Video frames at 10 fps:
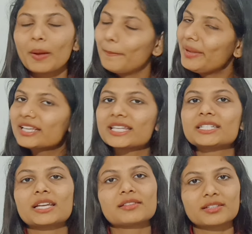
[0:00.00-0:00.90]
Make
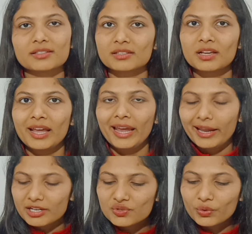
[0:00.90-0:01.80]
sentences.
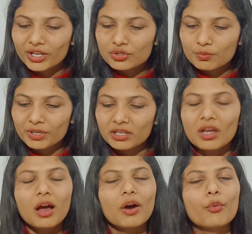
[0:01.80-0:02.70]
It is going to
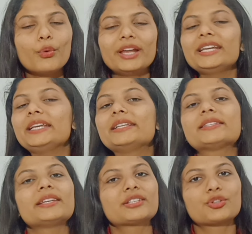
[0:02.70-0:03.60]
be a very
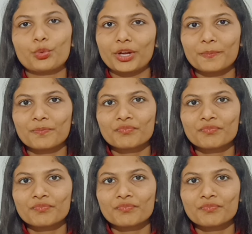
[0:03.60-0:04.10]
easiest way.